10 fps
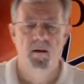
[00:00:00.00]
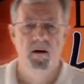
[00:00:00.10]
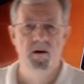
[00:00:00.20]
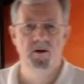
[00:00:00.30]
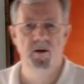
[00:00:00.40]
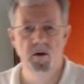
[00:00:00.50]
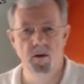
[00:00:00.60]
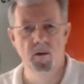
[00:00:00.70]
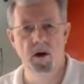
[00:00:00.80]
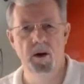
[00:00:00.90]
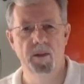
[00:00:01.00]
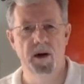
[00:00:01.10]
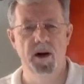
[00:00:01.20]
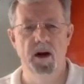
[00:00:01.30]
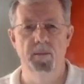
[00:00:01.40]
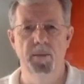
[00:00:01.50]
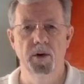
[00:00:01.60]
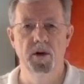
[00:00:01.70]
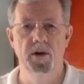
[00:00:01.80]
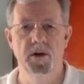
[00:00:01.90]
Not sure why, but I got
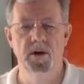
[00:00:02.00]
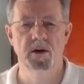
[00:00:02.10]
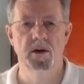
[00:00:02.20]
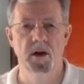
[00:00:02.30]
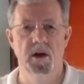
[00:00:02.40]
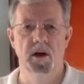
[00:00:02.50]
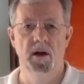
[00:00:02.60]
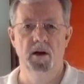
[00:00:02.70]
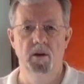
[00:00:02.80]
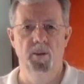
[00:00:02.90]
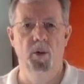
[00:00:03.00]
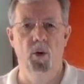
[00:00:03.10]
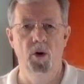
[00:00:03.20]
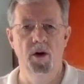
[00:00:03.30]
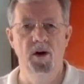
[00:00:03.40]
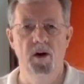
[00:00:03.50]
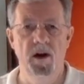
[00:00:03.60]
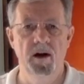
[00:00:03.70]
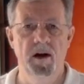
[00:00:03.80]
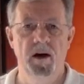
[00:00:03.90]
booted just a second ago. Poor
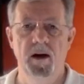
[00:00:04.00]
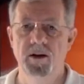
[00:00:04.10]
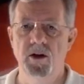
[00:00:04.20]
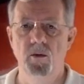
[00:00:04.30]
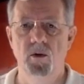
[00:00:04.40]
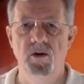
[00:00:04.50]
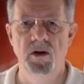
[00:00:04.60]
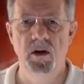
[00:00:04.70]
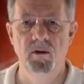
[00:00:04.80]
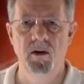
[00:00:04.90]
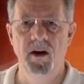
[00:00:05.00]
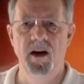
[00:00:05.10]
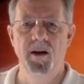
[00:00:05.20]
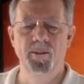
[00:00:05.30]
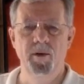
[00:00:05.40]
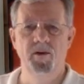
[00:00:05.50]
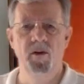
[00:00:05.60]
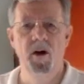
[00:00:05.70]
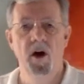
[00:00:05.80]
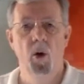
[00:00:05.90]
internet connection. We'll see what
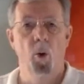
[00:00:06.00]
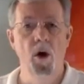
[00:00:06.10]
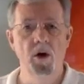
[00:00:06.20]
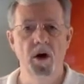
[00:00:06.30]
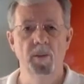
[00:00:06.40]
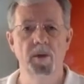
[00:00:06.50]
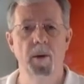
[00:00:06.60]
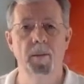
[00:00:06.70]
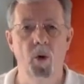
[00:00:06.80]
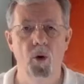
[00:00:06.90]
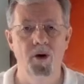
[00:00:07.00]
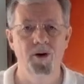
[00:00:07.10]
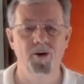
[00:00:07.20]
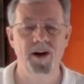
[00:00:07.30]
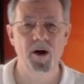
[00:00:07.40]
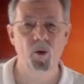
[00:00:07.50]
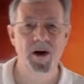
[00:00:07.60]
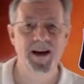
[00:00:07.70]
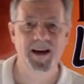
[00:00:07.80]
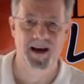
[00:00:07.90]
happens. Welcome to Memorial Day
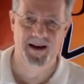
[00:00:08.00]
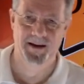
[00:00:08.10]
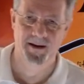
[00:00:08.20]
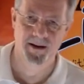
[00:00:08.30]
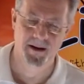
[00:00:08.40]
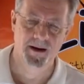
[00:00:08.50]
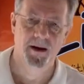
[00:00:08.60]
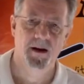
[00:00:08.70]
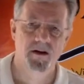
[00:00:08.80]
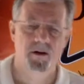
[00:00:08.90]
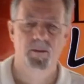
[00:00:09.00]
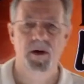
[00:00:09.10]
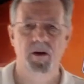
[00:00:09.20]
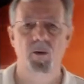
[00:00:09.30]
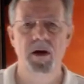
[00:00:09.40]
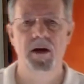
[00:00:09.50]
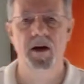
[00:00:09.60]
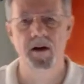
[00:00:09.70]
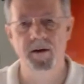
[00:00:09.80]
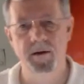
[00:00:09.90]
weekend. It's a big
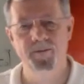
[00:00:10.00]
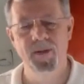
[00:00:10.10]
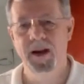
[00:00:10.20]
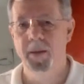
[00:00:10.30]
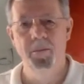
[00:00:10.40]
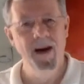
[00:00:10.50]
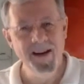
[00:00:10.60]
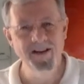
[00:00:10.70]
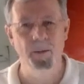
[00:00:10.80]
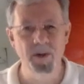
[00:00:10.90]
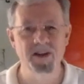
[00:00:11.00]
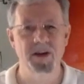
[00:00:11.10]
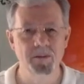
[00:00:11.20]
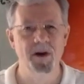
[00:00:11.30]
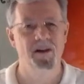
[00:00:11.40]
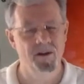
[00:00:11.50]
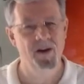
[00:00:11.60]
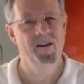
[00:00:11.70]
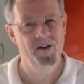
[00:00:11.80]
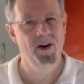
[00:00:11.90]
weekend. May's a busy month.
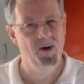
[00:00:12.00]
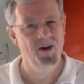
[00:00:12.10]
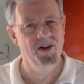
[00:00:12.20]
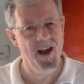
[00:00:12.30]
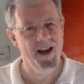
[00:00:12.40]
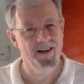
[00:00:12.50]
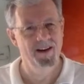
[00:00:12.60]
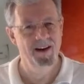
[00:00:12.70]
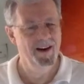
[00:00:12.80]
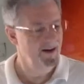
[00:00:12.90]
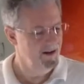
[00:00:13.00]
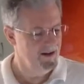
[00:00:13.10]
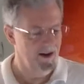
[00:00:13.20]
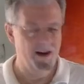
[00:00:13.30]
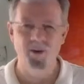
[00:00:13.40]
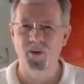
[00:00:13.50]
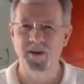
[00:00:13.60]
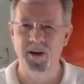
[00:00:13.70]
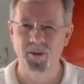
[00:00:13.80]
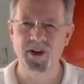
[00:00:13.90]
Have you ever noticed that? Seemed like
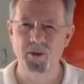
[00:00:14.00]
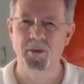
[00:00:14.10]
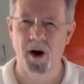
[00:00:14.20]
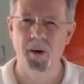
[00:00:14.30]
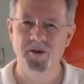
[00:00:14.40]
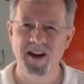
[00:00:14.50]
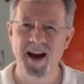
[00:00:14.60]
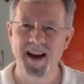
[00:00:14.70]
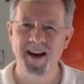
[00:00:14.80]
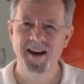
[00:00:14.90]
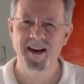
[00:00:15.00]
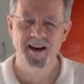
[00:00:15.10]
didn't we do Mom's Day?